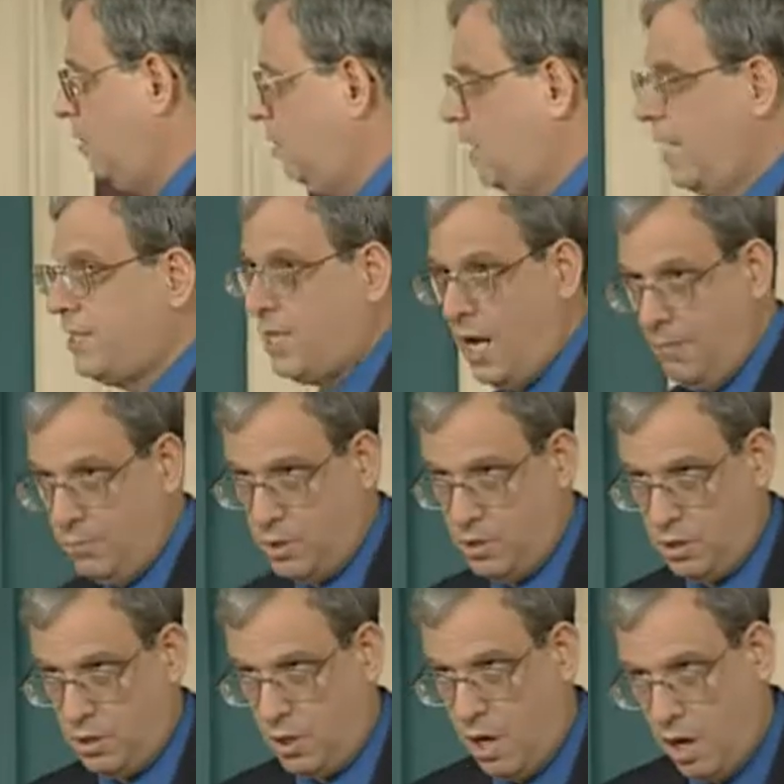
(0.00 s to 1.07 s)
attempts
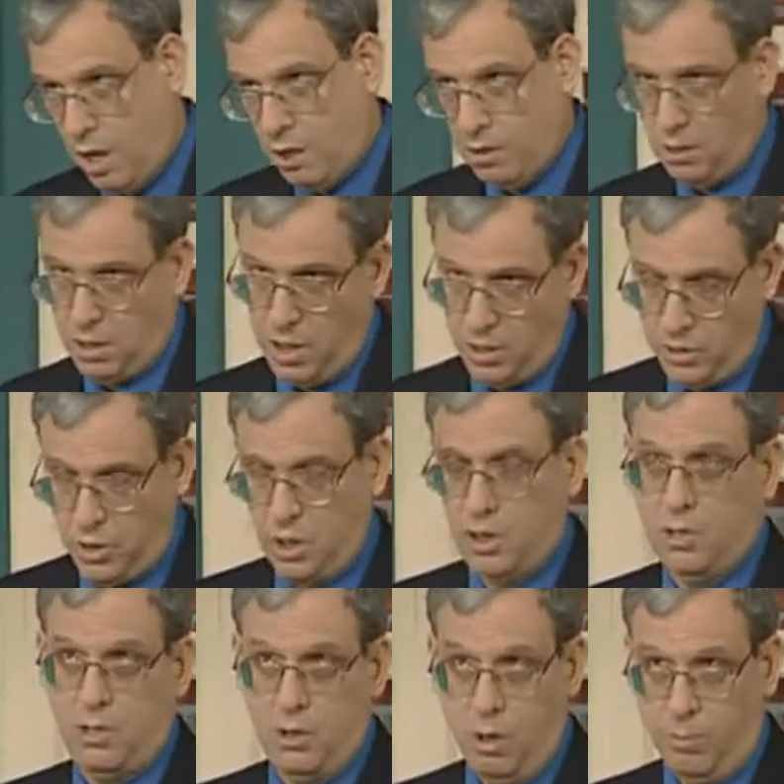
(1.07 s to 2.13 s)
to conquer
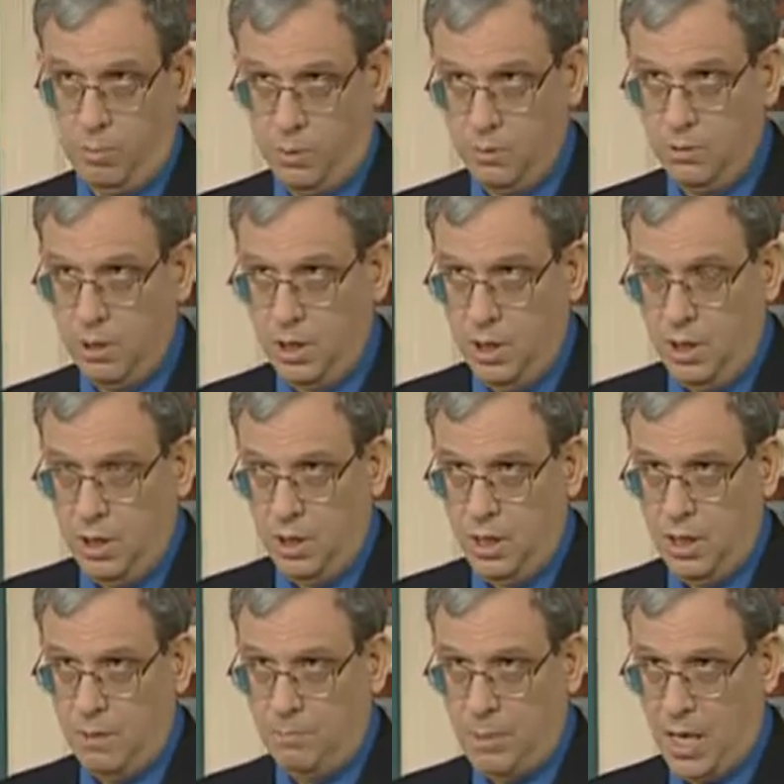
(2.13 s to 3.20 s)
Constantinople
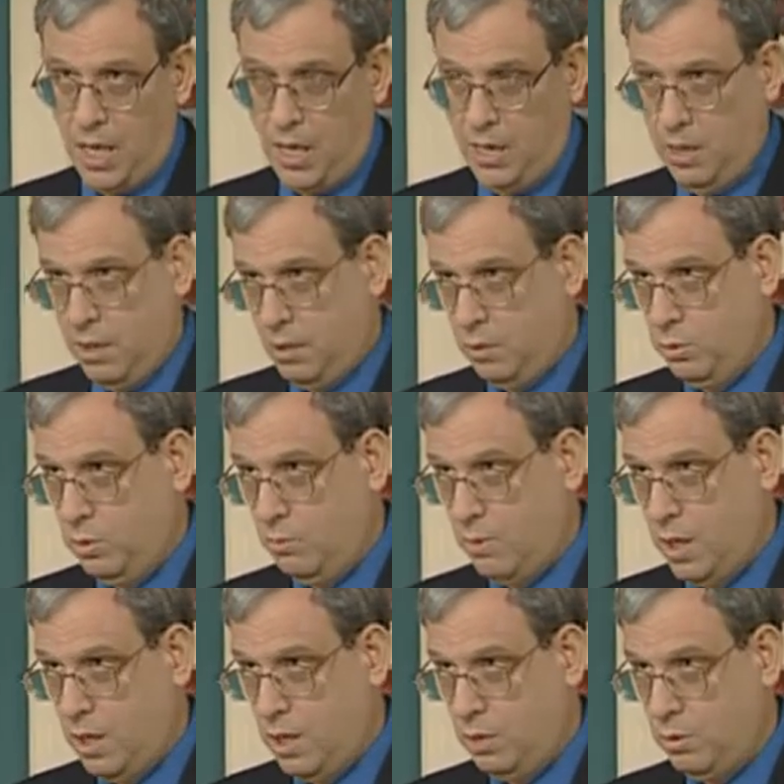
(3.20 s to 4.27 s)
by
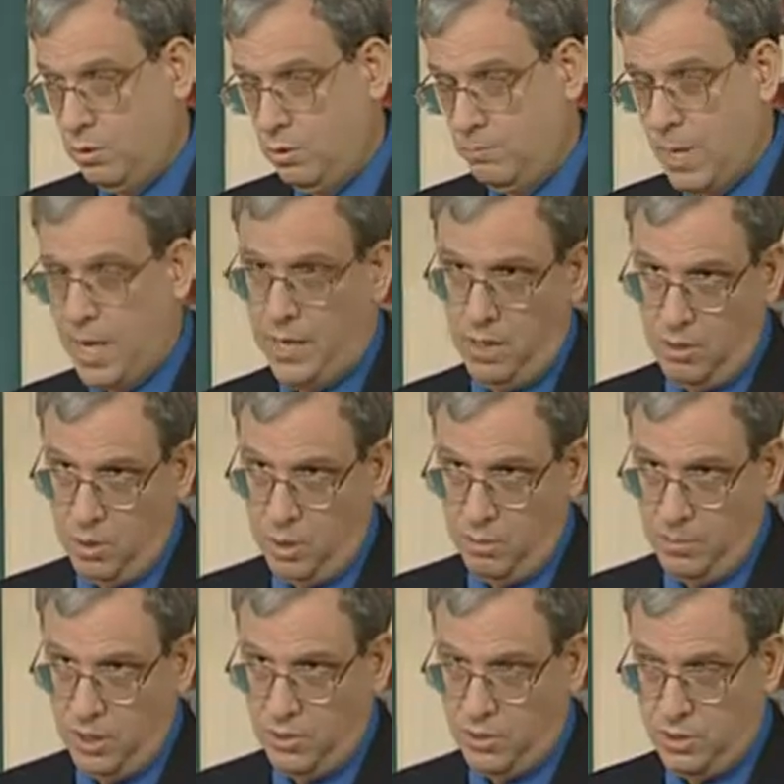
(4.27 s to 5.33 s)
Umayyad
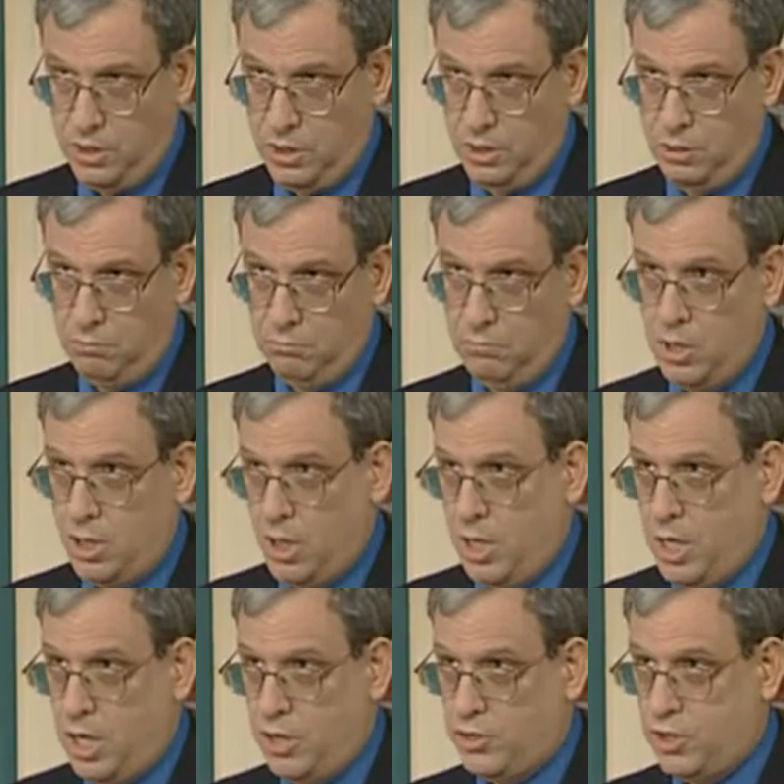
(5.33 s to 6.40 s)
armies in
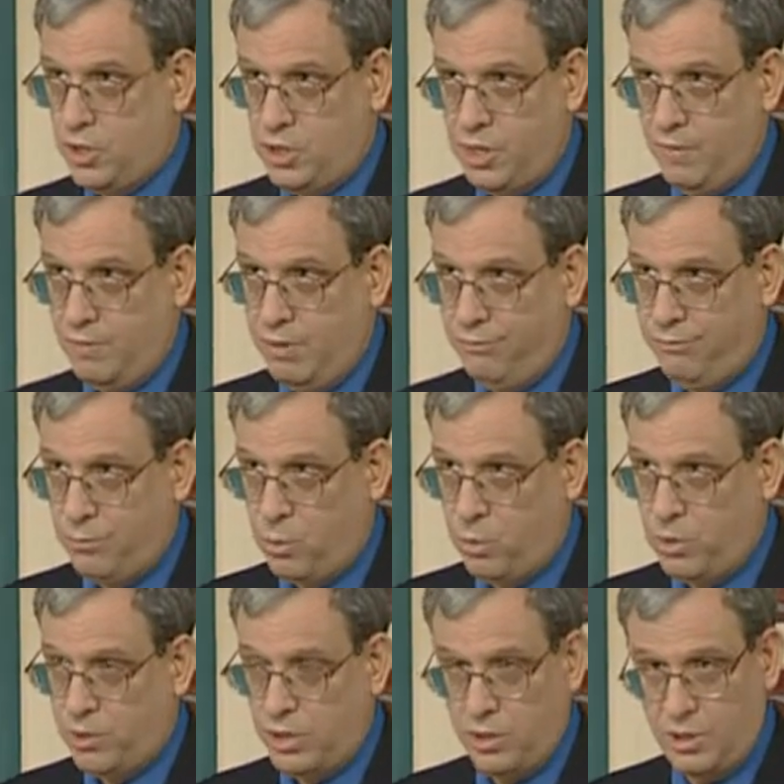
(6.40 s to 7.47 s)

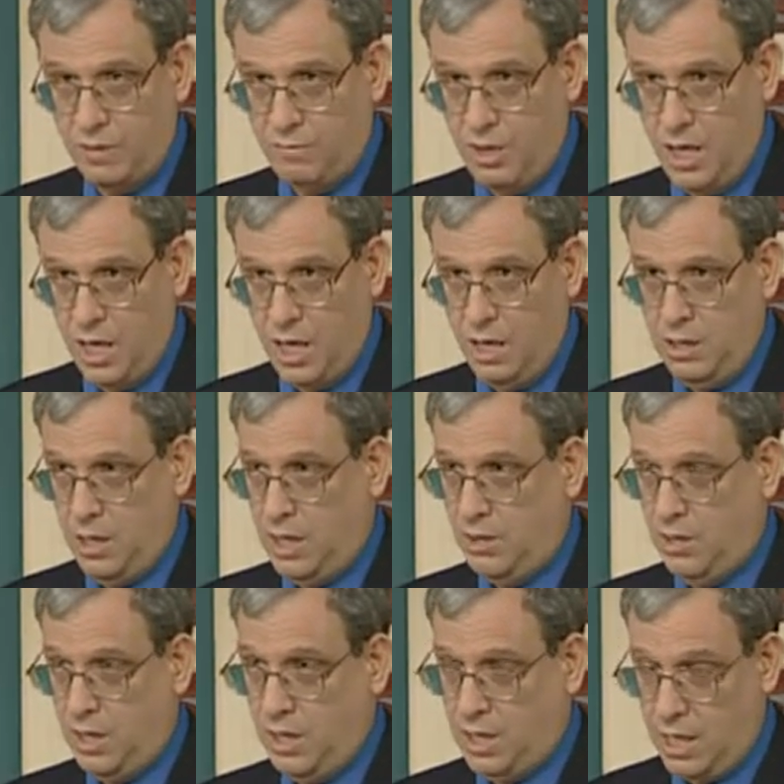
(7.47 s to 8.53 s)
674, 678,
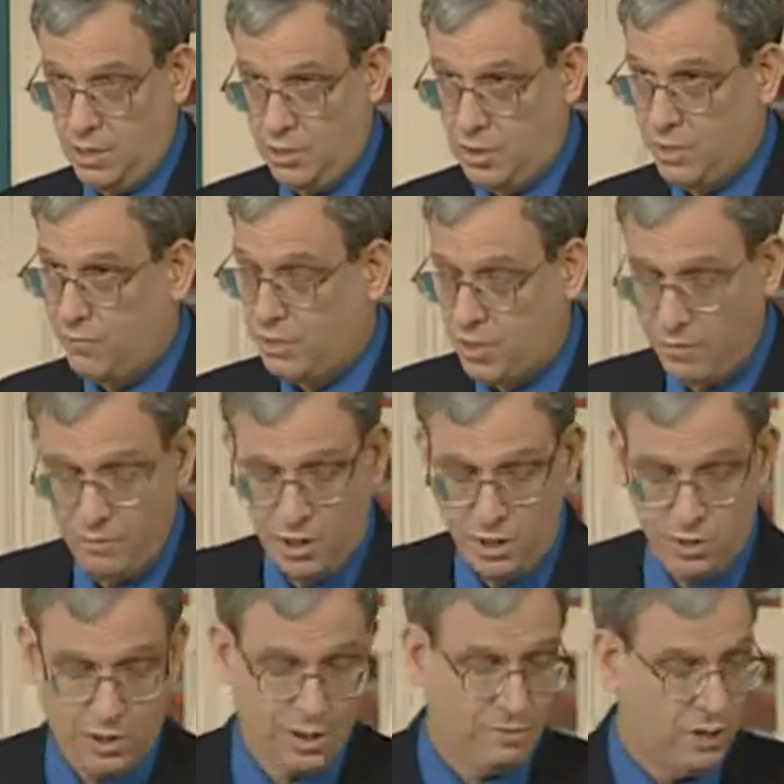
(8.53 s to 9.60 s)
and then again in
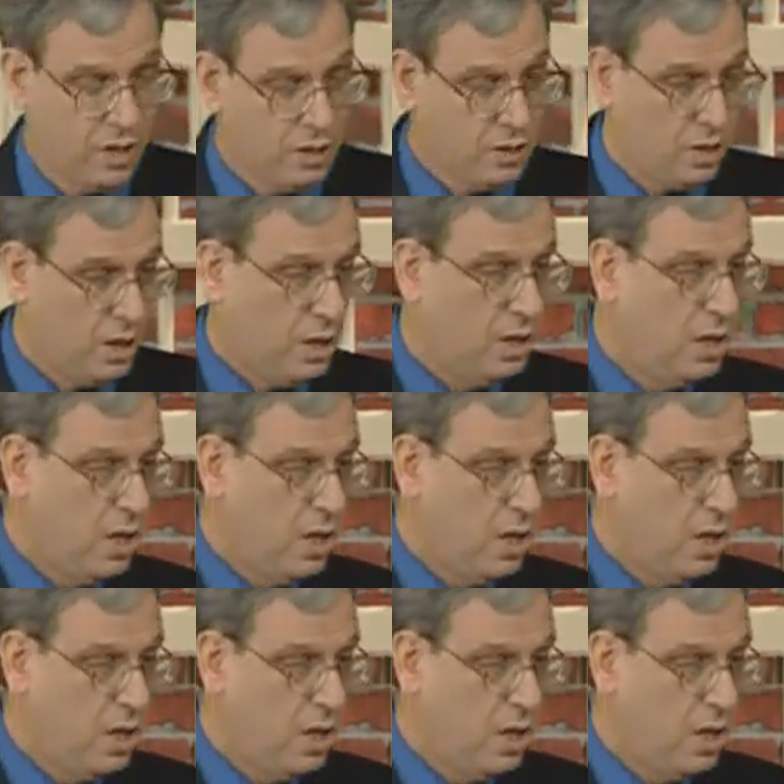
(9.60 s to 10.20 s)
717, 718,